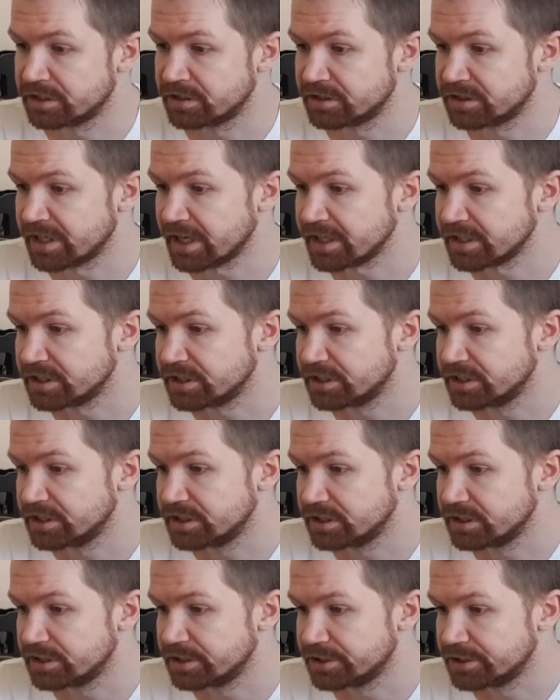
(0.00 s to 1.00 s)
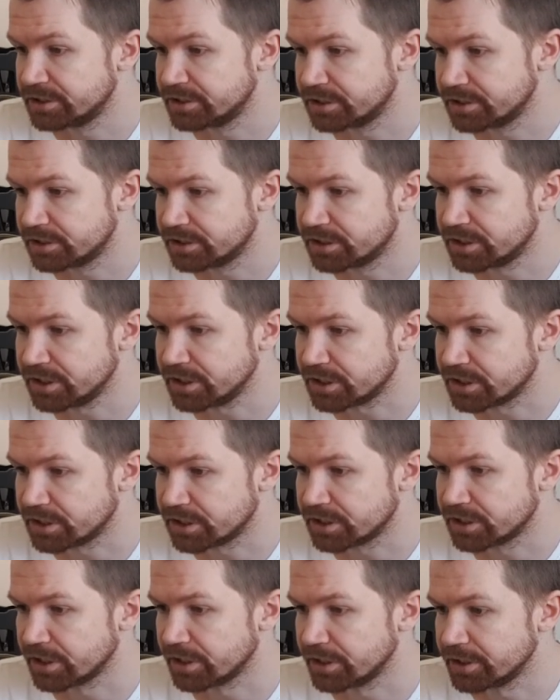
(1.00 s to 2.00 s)

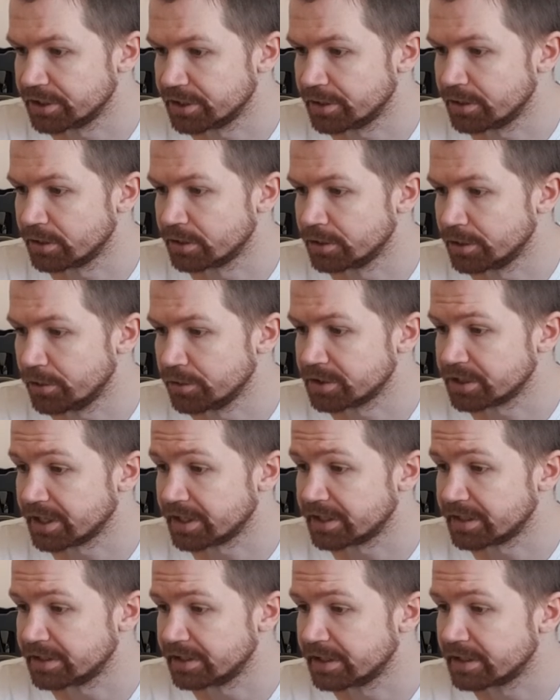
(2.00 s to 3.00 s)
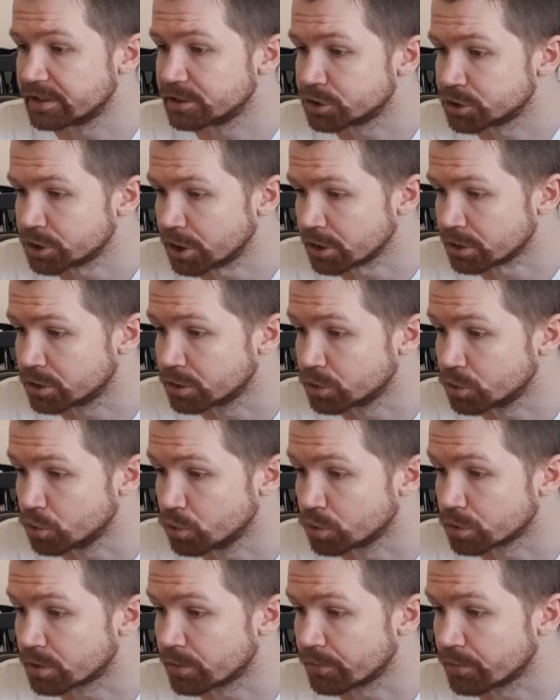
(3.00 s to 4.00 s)
strategically located
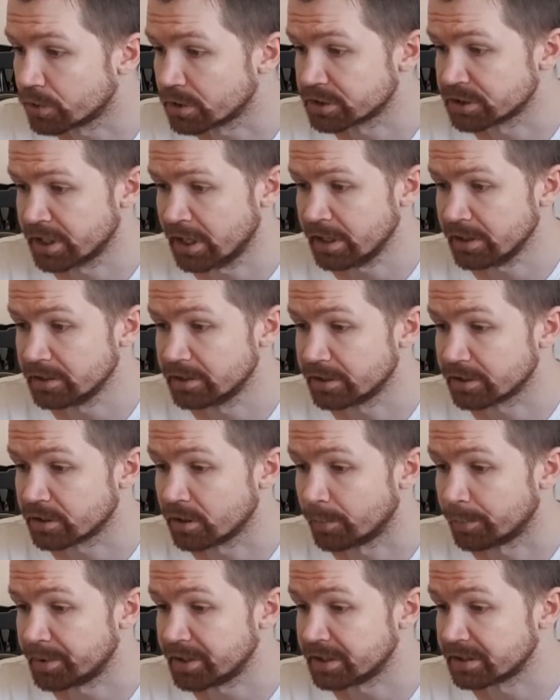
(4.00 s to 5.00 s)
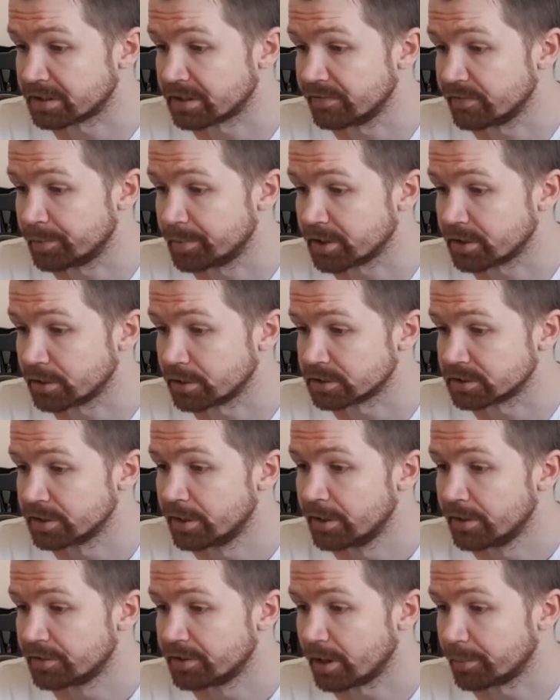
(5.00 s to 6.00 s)
Schankgut was highly competitive because
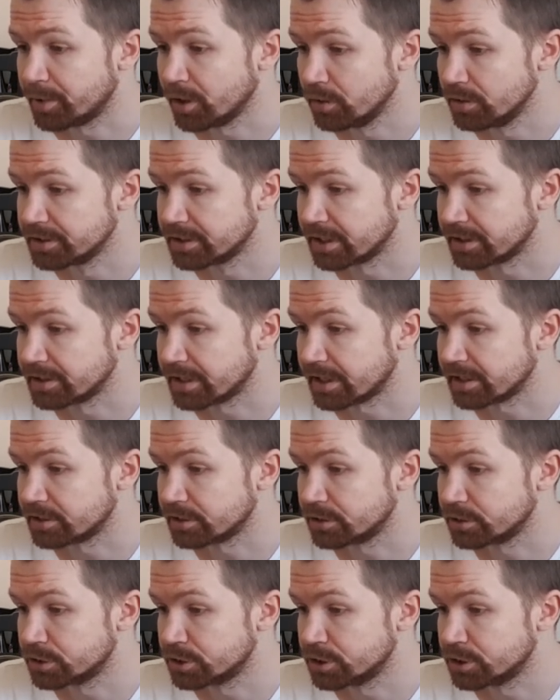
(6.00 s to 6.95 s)
Napoleon had